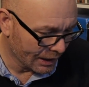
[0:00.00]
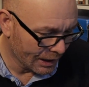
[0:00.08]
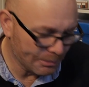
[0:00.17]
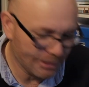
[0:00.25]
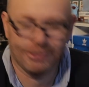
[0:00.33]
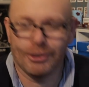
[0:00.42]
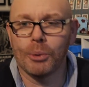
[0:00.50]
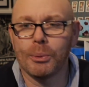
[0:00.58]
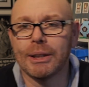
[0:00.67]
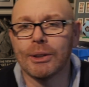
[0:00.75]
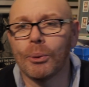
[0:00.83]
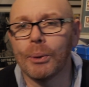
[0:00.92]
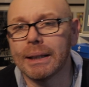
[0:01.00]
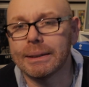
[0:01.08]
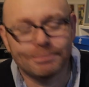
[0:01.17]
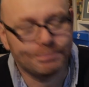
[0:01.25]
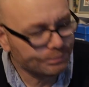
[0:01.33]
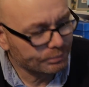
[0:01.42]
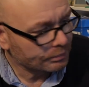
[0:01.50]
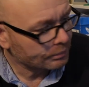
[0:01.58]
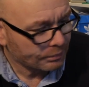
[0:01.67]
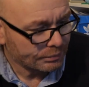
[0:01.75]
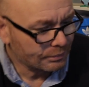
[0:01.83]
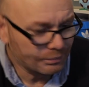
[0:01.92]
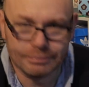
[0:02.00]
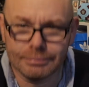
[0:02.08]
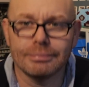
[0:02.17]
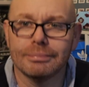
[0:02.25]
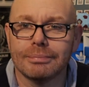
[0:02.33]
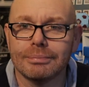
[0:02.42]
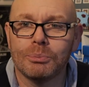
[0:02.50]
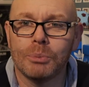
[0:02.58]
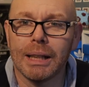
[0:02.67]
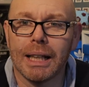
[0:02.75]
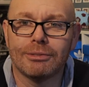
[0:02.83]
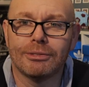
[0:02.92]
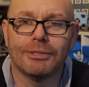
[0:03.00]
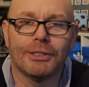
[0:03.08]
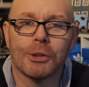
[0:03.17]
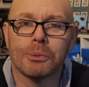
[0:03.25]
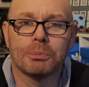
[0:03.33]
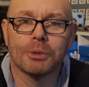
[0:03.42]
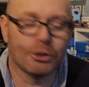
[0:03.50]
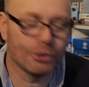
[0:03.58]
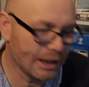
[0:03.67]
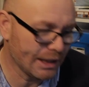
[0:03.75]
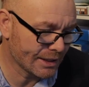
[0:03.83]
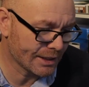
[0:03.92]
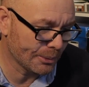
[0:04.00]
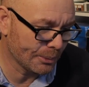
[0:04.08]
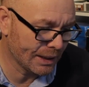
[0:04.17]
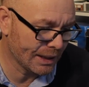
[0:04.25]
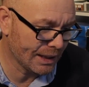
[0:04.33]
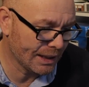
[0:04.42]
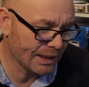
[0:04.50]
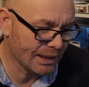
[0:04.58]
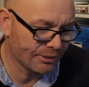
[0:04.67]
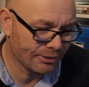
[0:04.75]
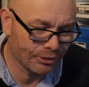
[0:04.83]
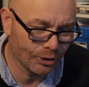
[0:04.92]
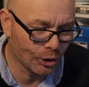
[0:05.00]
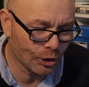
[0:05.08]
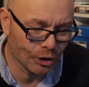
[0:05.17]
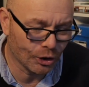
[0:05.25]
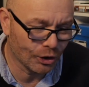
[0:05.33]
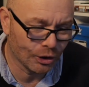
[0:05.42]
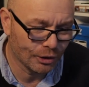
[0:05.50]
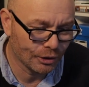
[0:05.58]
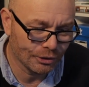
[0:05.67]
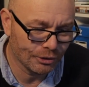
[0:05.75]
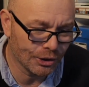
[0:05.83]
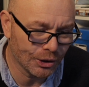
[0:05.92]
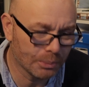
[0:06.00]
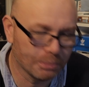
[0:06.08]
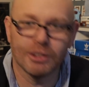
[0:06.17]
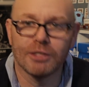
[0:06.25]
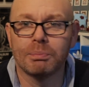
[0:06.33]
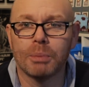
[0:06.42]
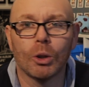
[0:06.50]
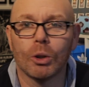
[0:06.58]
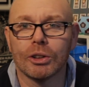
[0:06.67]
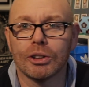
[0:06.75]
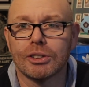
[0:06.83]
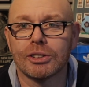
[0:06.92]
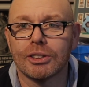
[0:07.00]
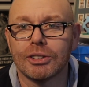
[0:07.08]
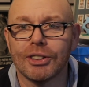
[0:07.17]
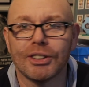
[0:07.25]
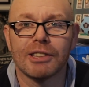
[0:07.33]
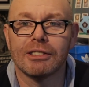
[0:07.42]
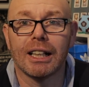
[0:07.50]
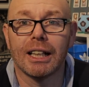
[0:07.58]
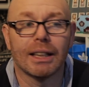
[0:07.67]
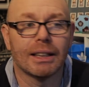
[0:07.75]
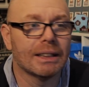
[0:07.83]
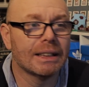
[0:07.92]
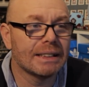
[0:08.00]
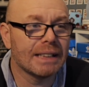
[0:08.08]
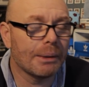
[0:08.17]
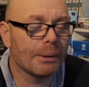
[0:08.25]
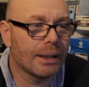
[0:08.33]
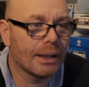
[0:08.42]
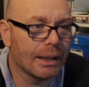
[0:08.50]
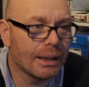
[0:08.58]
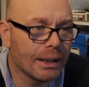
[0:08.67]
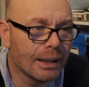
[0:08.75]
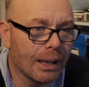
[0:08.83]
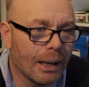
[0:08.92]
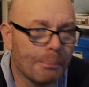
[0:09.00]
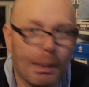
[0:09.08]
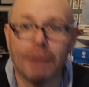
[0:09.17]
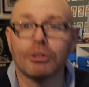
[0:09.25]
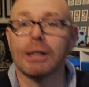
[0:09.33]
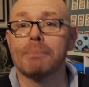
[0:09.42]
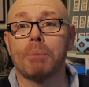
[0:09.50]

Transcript: And before we know it, we'll have the number of greens that we need for the number of bowlers that there are. Now, apparently